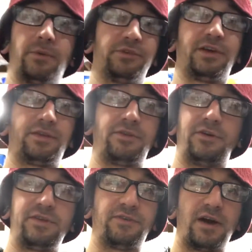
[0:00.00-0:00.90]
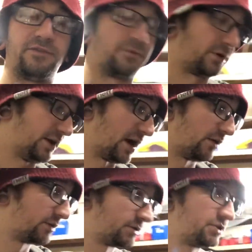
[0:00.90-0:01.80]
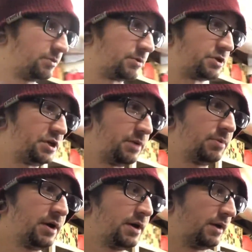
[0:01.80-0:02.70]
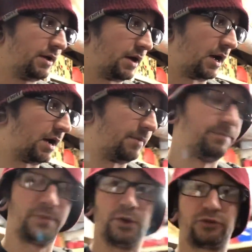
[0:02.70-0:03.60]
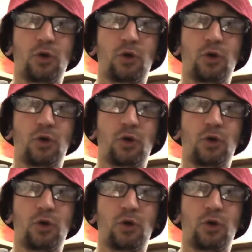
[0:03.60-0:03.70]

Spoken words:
that was like $35–40, super cheap. Those